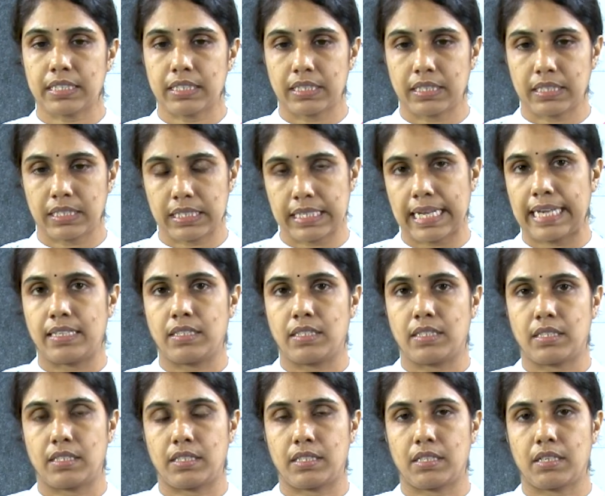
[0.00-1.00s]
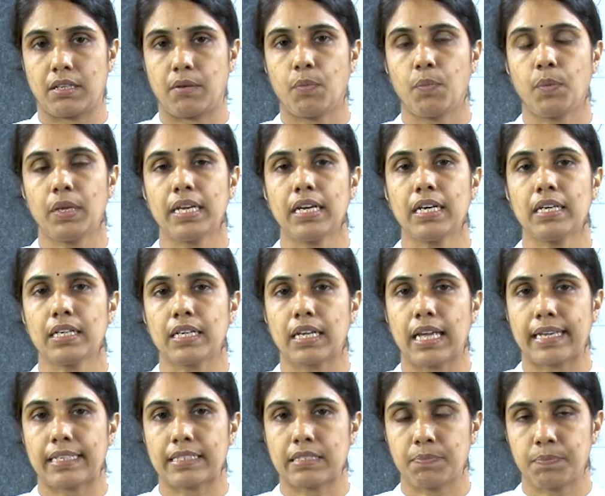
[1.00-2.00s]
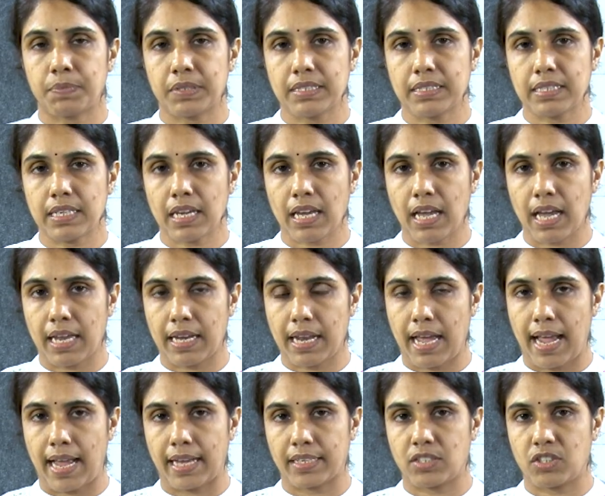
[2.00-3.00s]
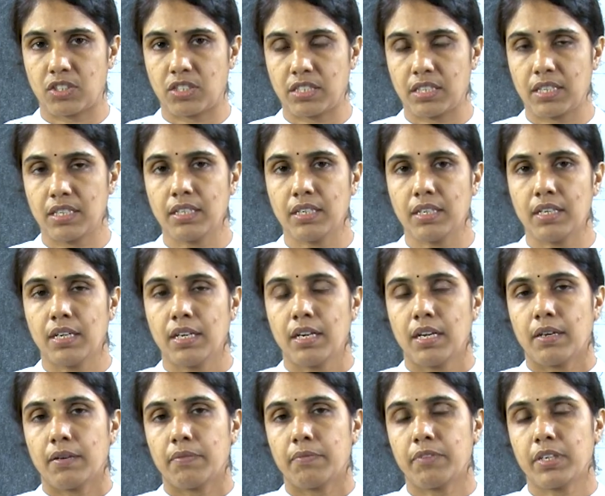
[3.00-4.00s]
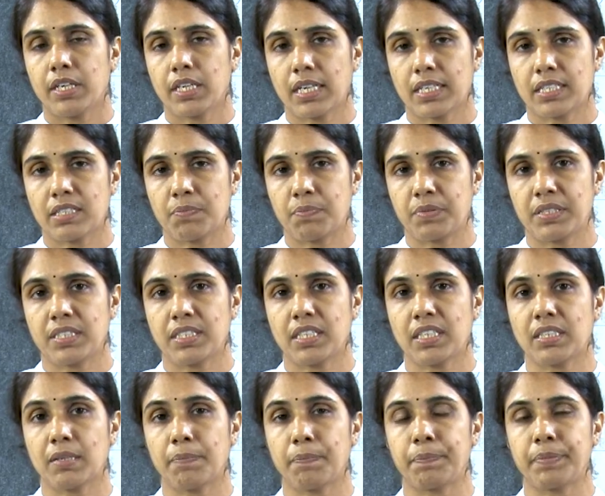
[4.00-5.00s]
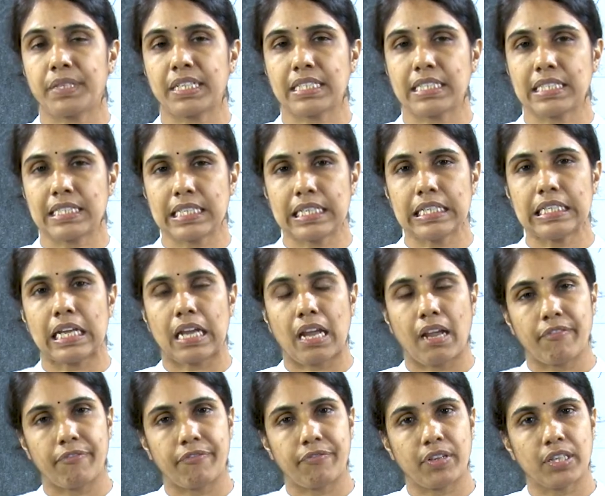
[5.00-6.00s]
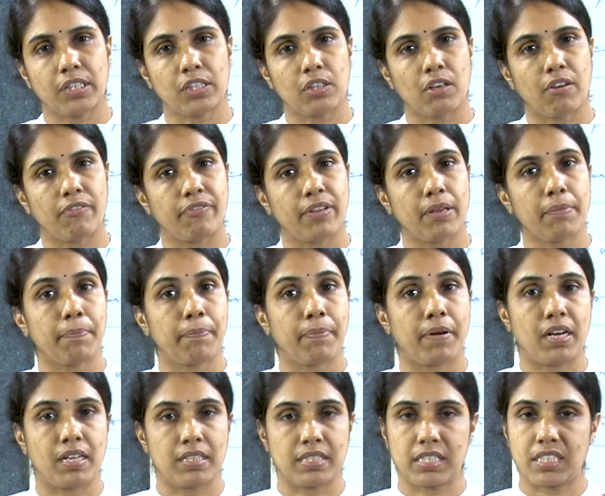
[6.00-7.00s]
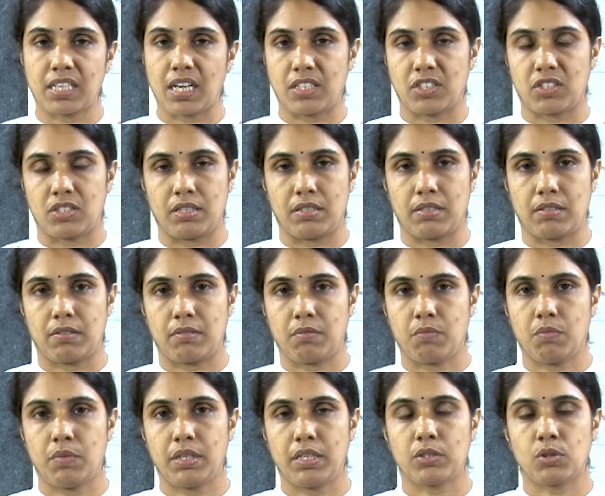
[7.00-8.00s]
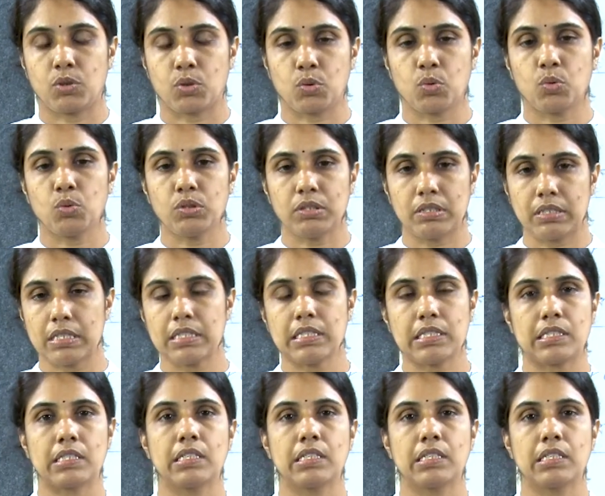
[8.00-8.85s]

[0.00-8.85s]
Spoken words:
tense, we are expressing an action, we are expressing the present effect of a past action. Through this